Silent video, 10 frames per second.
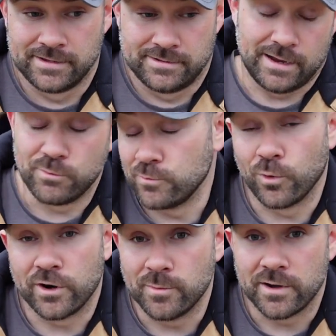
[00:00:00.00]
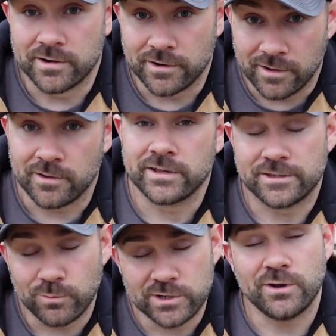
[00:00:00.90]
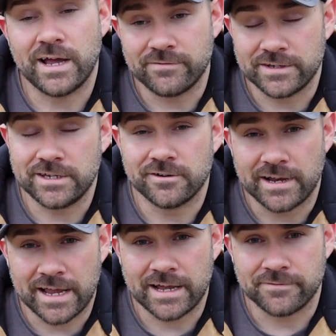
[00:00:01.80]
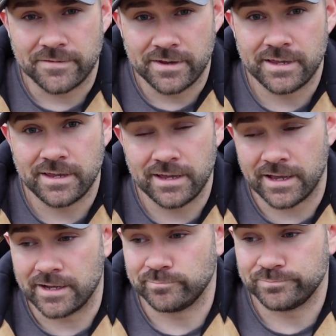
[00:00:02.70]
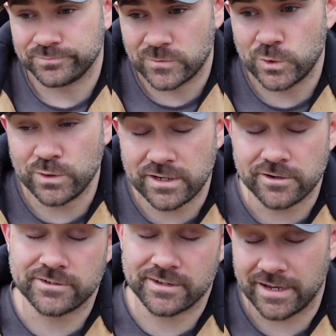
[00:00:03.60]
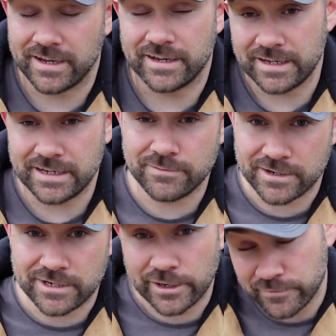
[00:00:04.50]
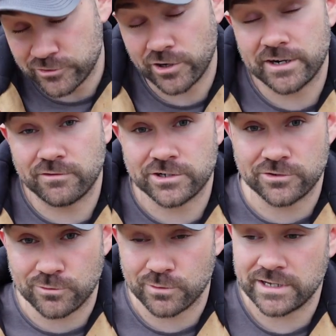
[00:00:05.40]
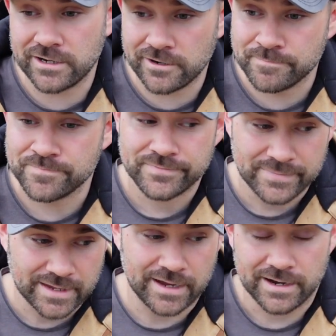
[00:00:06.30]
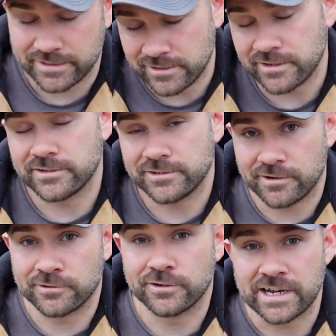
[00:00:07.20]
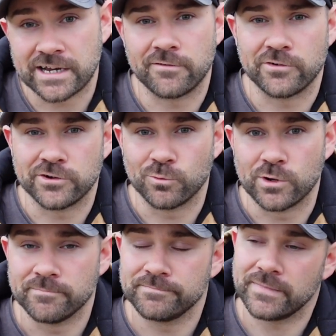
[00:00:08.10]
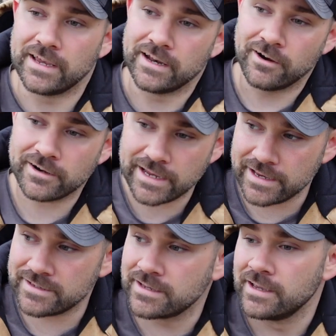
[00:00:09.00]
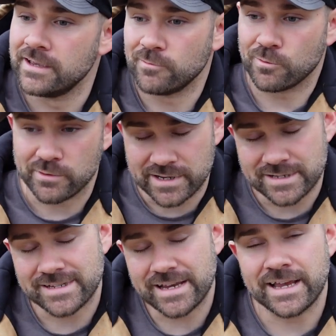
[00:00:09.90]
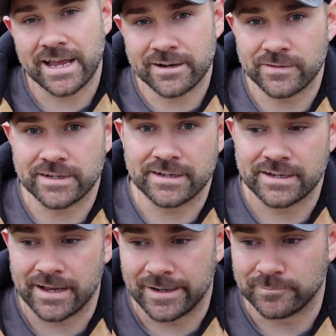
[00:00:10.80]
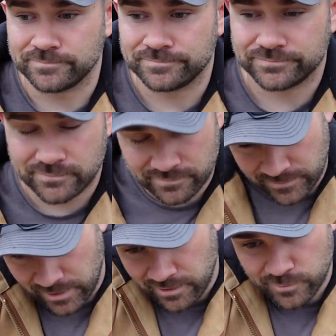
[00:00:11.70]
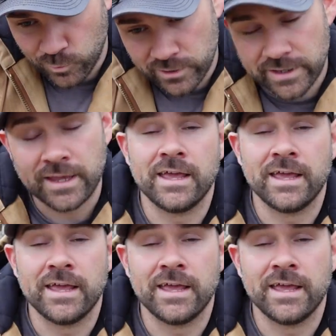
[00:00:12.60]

I wouldn't worry about it at all. It's when you have a year and a half, 2 years, and even a year. If you're trying to rush it through a year, you're going to start looking at covering your wood. In our case, where we can stay ahead of it, knock on wood,